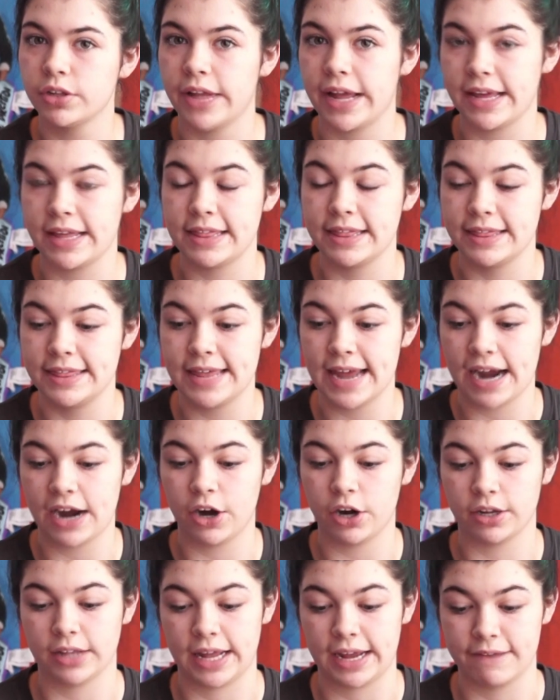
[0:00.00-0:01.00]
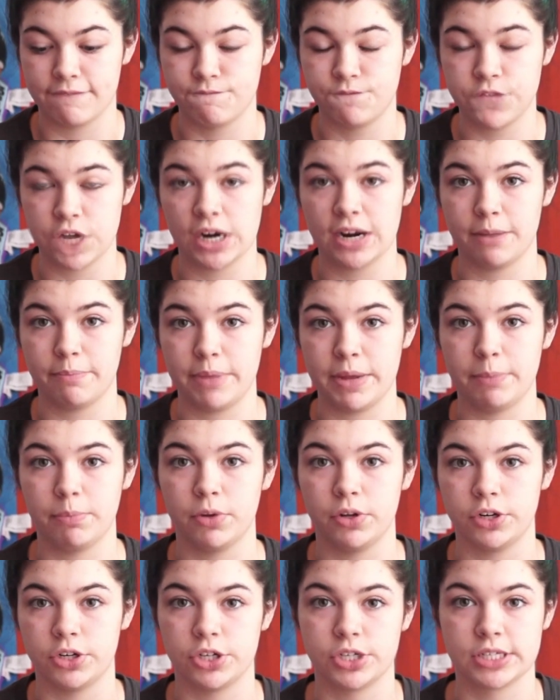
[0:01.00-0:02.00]
like there and like in front of
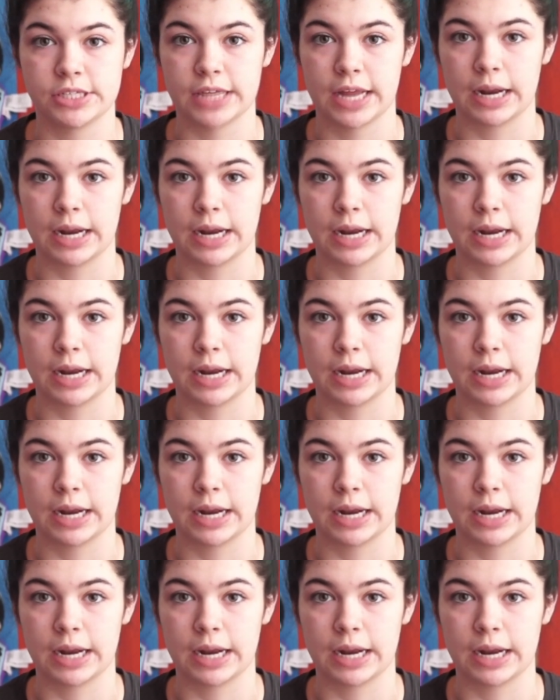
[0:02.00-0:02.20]
people, you're just